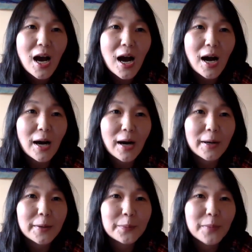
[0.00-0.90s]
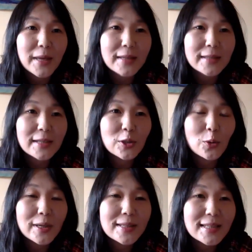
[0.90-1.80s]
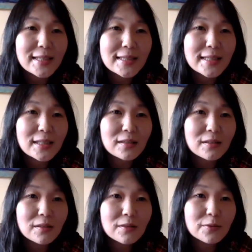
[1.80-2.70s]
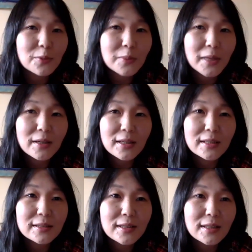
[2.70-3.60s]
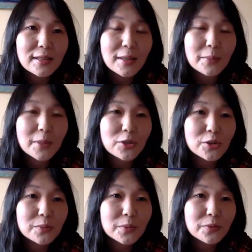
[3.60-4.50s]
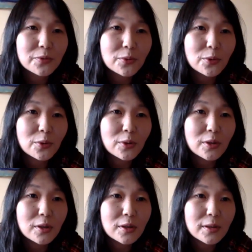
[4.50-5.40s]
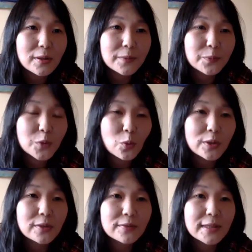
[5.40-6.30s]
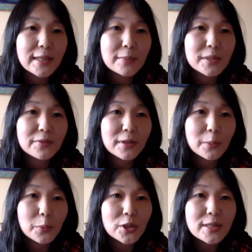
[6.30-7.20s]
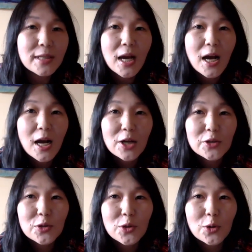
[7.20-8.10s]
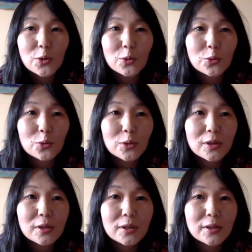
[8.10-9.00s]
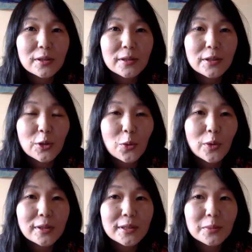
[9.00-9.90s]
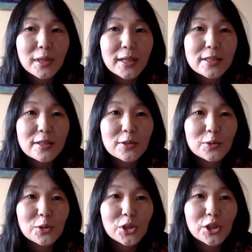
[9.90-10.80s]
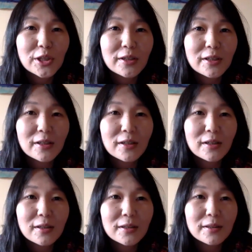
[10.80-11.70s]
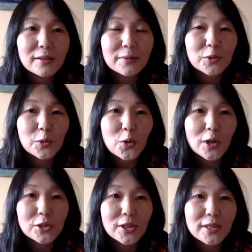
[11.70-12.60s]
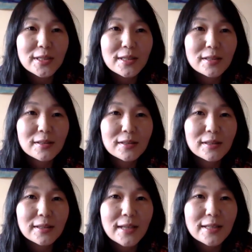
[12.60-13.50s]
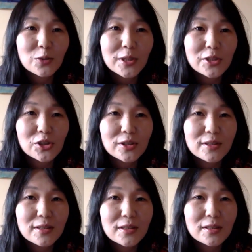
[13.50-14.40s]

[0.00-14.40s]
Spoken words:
And I know Konstantin from Karaganda that I mentioned before, one of the game developers. So you're welcome, guys, to share your projects and ask questions.